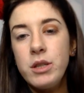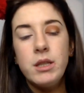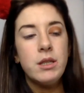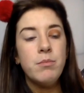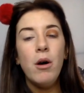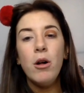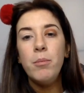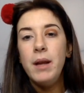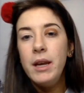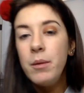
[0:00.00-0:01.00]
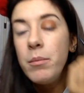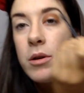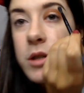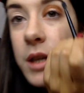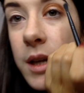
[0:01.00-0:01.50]
It's a small blending
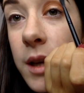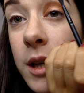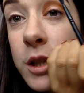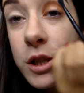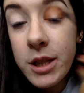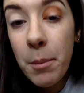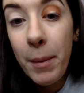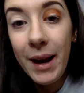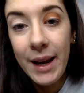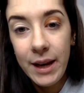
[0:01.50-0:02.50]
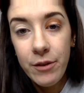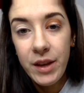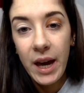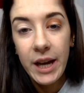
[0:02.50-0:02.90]
brush just to blend out the